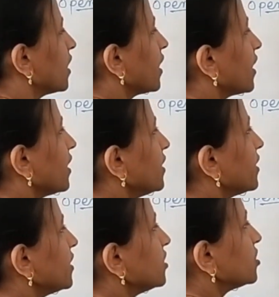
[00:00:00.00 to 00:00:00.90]

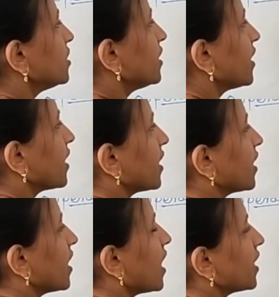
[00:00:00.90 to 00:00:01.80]
integer
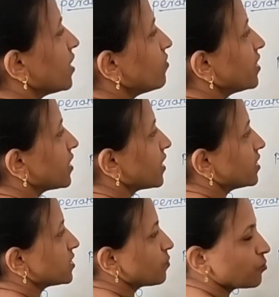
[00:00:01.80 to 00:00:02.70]
A I have
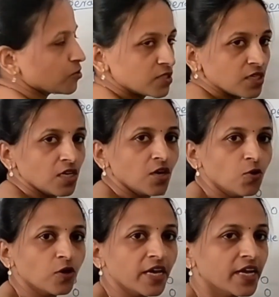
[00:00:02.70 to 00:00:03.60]
declared, suppose,
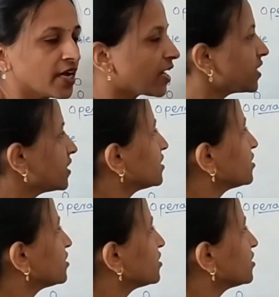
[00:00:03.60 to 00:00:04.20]
okay, and its